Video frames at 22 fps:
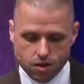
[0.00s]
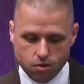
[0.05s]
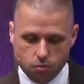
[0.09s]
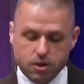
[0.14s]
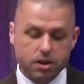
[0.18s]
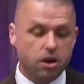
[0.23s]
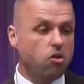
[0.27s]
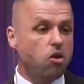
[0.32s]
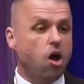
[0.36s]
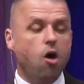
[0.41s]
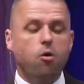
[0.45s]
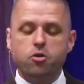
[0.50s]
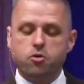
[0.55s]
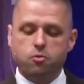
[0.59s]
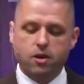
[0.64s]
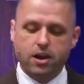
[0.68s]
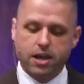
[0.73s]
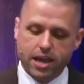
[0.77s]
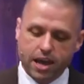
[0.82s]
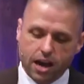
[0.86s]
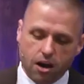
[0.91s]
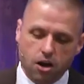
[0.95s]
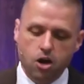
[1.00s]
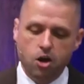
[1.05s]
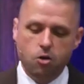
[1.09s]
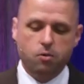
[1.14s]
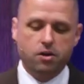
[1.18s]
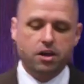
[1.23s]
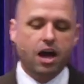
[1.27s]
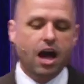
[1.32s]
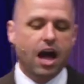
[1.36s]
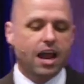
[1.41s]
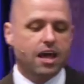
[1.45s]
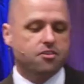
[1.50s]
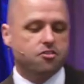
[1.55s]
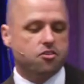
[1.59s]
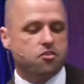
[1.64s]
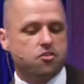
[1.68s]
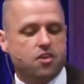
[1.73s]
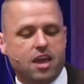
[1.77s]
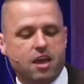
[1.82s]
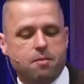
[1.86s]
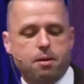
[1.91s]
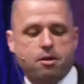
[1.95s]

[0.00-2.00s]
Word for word: We don't always want to hear what God has to say